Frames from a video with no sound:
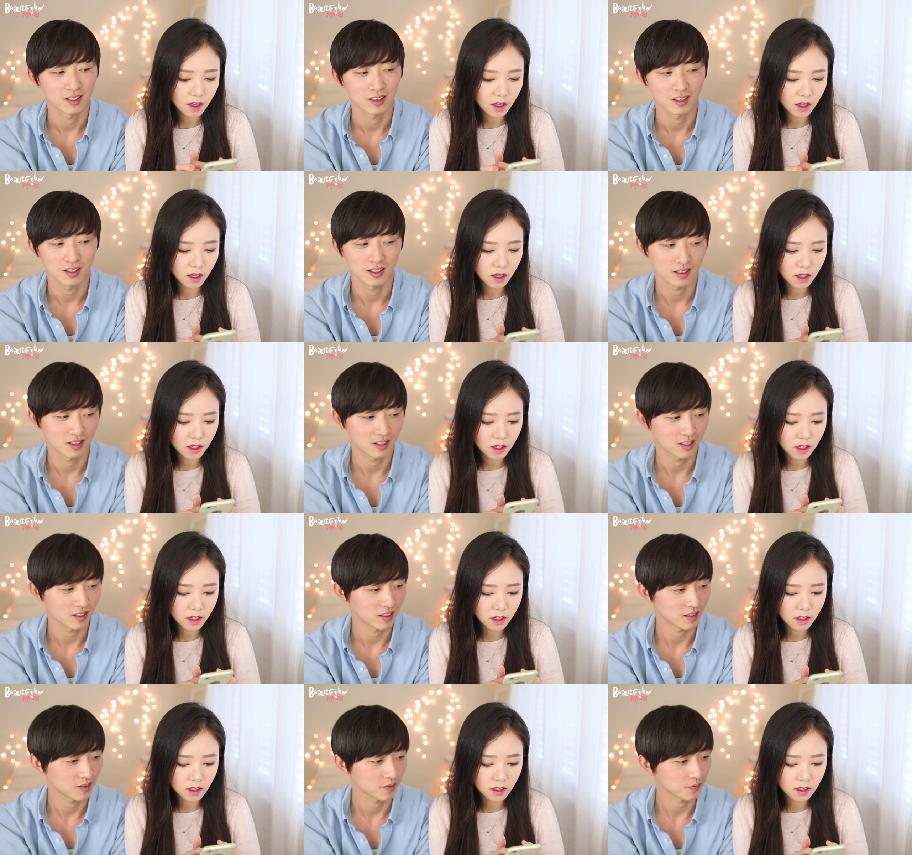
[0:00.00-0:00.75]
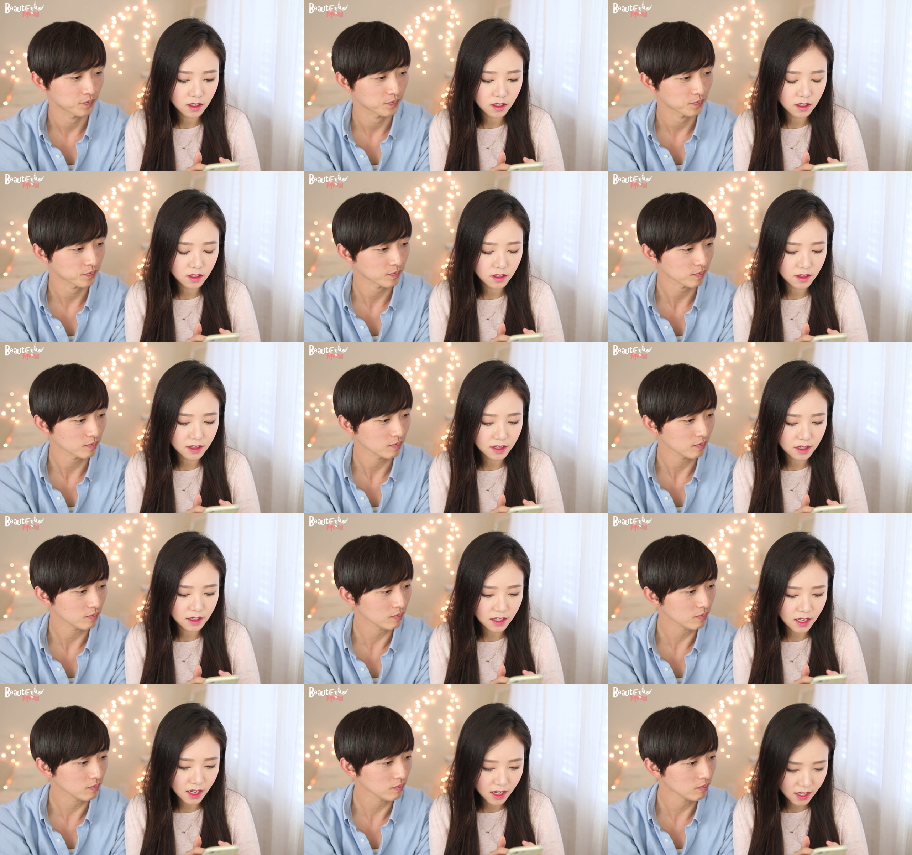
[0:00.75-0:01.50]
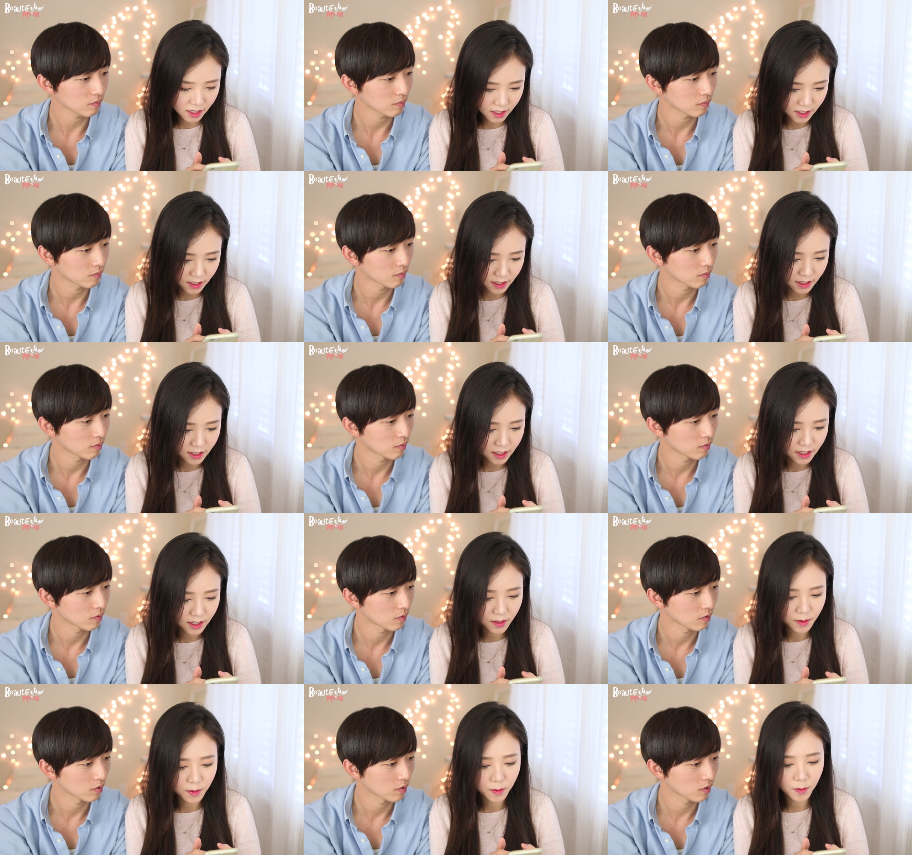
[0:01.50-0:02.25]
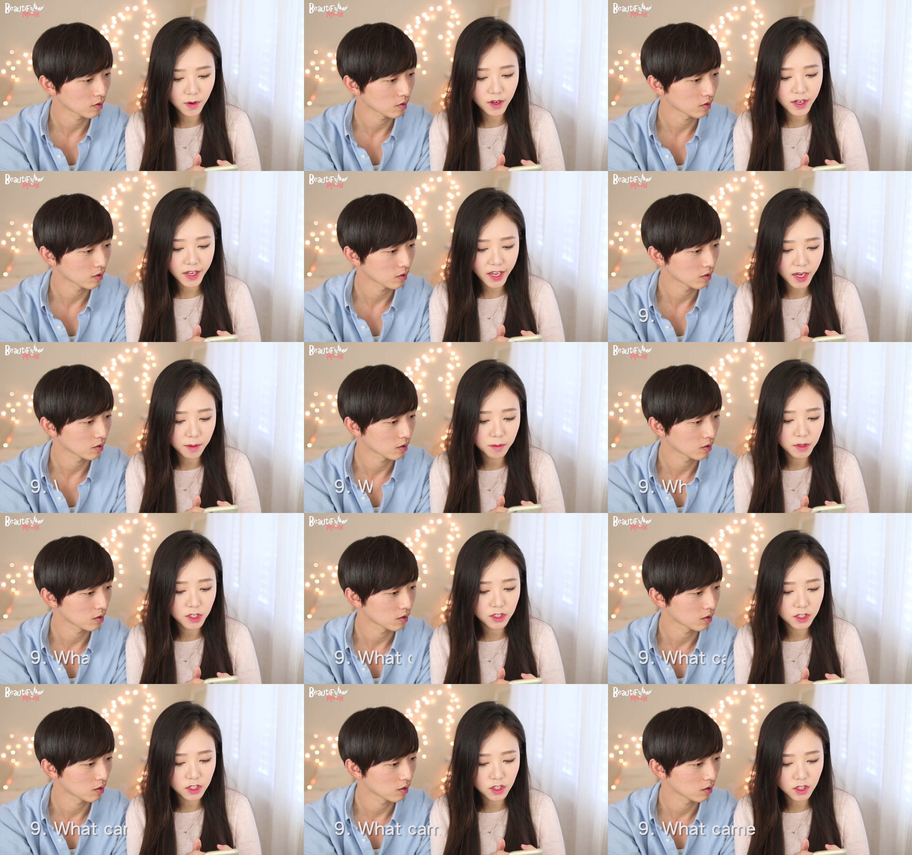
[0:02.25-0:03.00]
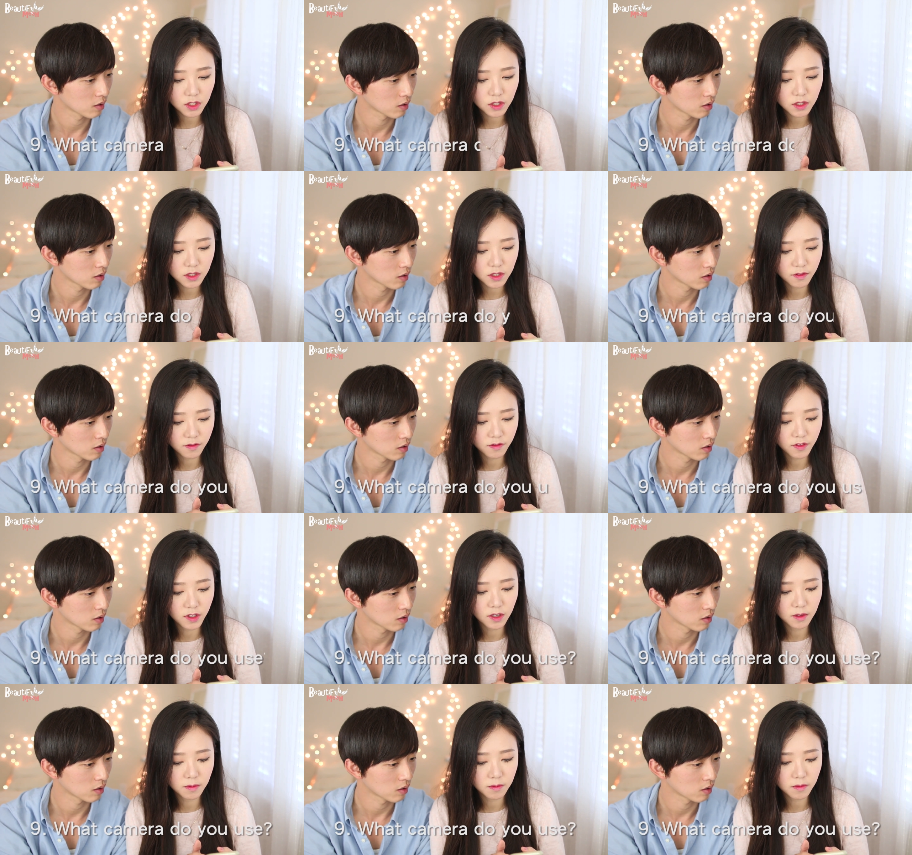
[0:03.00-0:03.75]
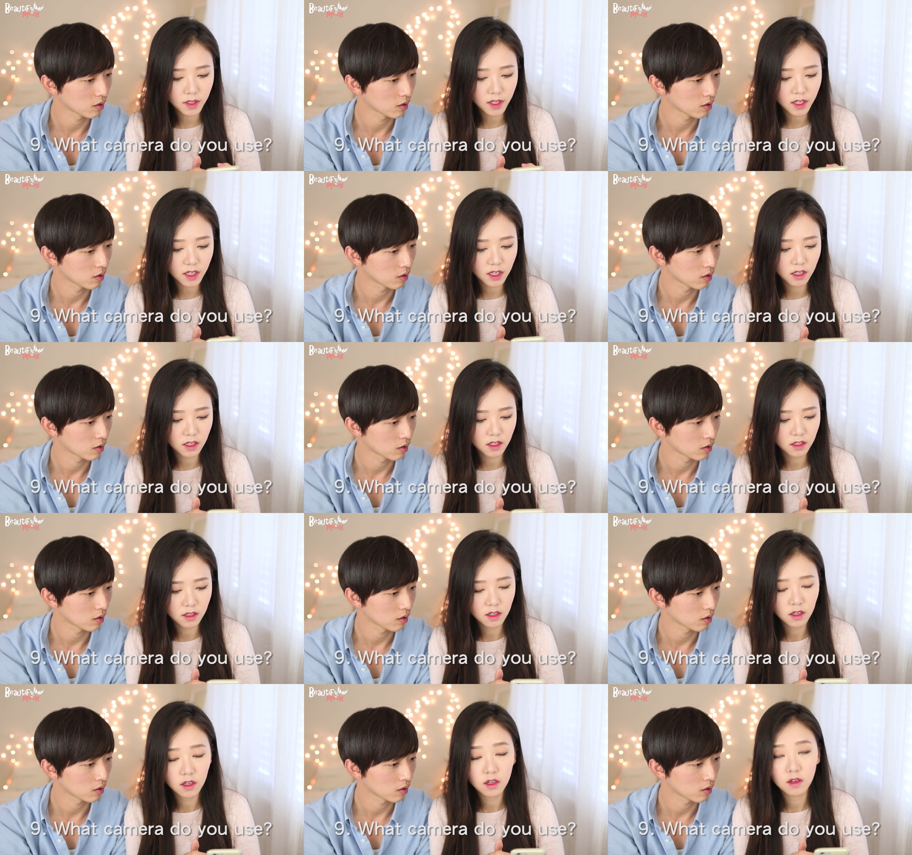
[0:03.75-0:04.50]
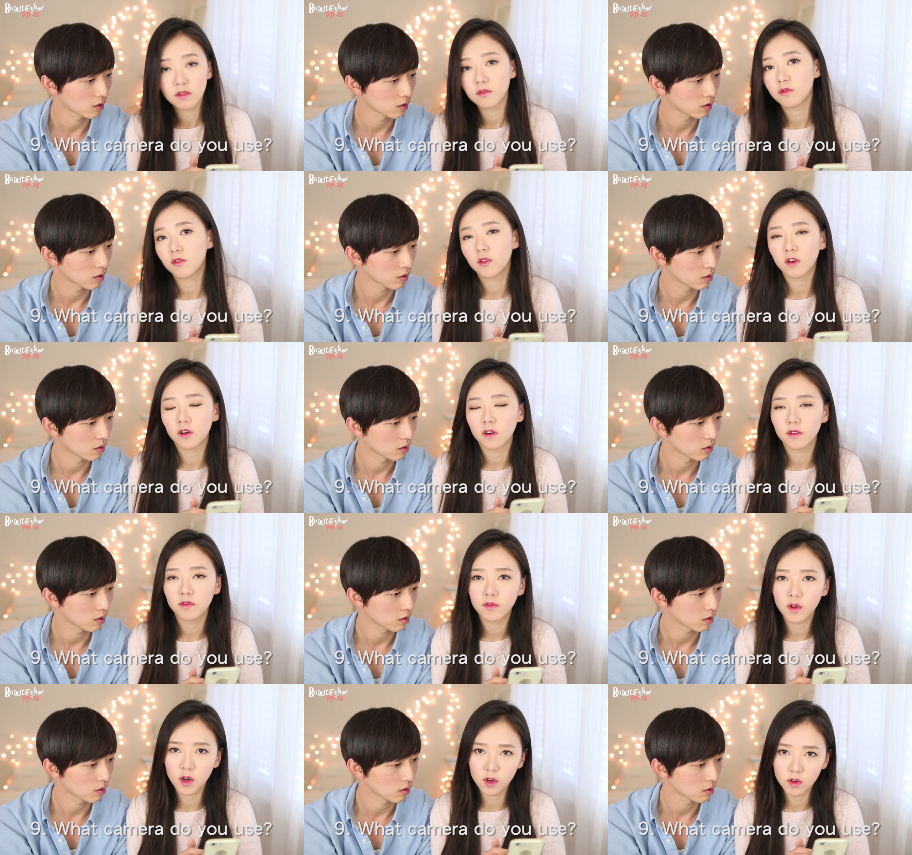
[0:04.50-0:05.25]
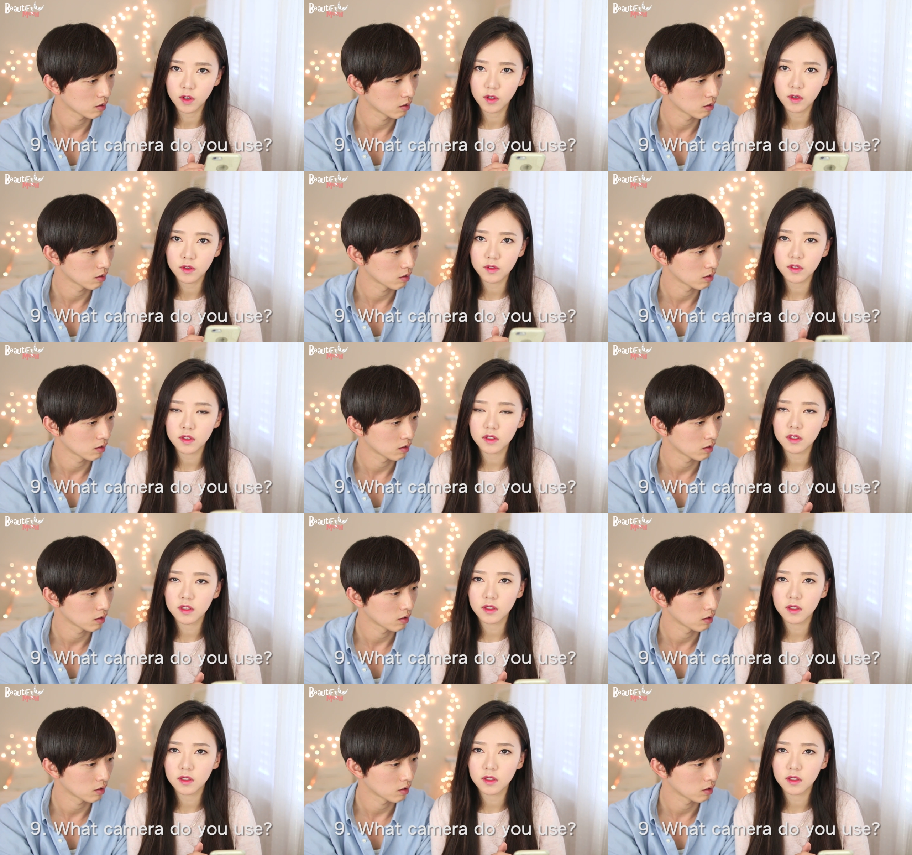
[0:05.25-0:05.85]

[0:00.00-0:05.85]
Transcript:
Speaker 1: Uh, nine. What camera do you use to film and for photos?